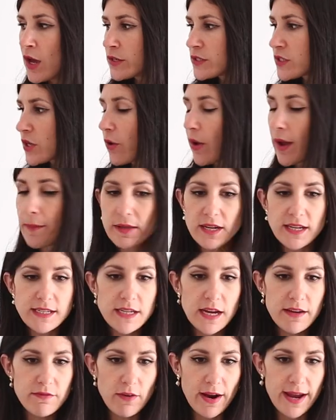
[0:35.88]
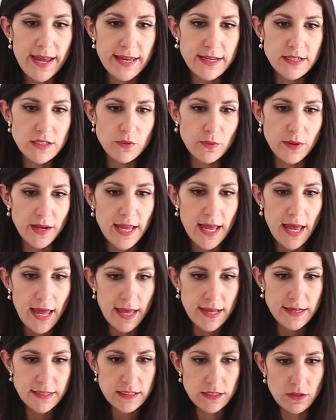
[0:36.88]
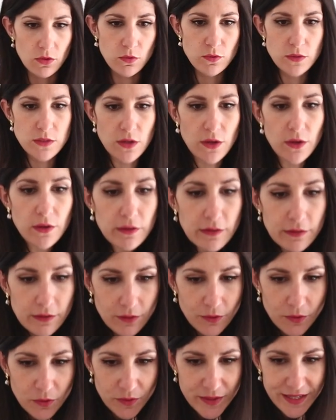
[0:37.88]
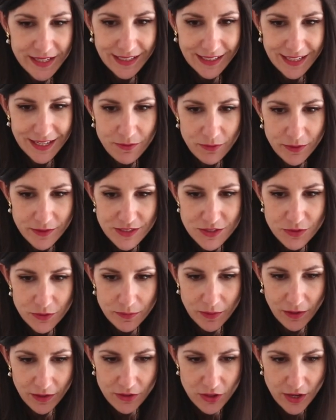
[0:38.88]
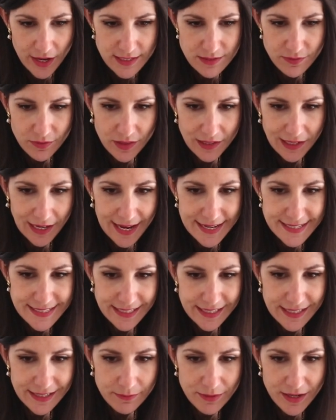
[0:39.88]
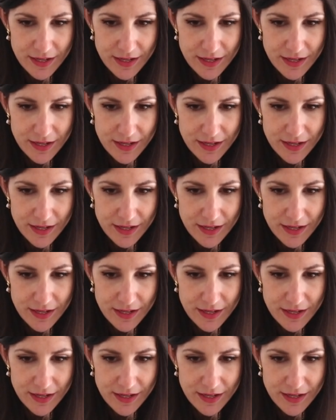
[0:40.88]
So I'm going to dive right into it, and also quickly want to apologise for the lighting.